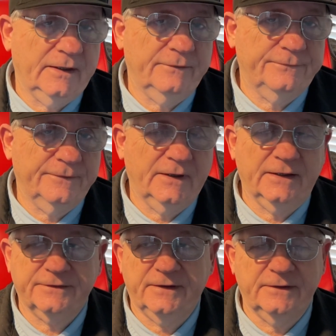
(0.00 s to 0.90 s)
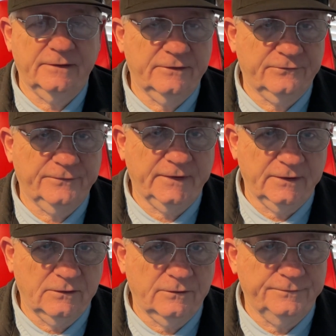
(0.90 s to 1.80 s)
if at the end of this
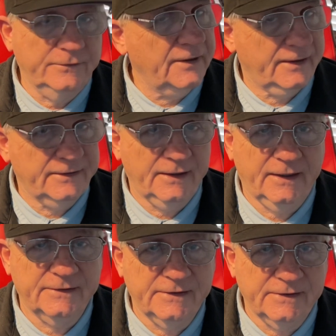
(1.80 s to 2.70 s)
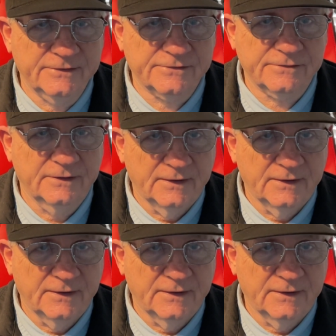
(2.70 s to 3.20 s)
video, if you got any ideas,